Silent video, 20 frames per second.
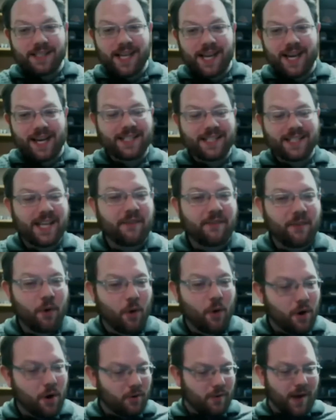thing. Instead of
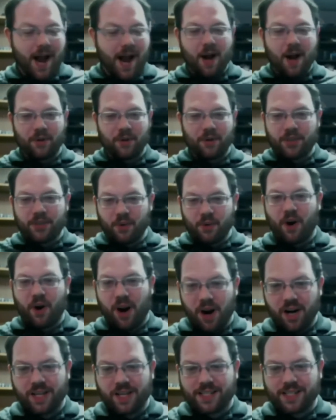going around with two
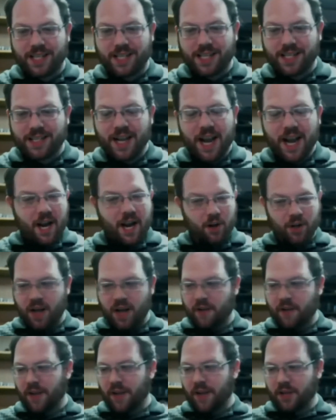Arguses, he'll
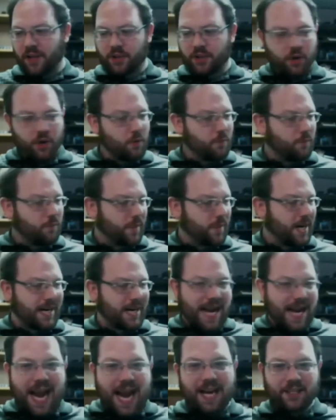have two big
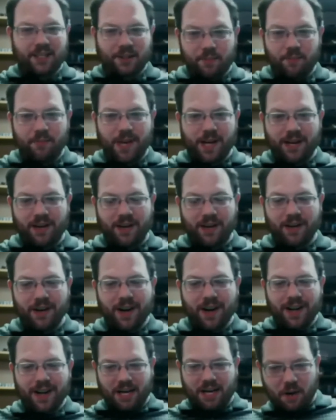kegs of beer
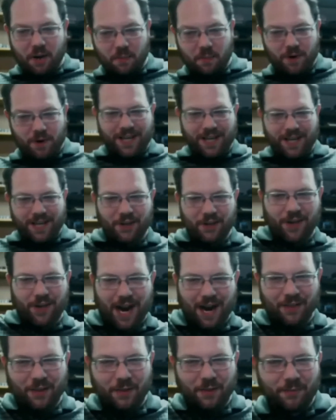that he brings
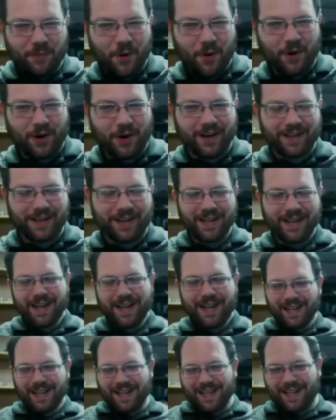around the board.
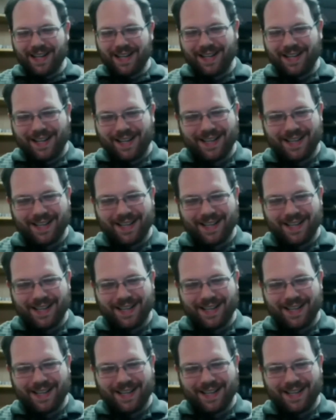Yeah,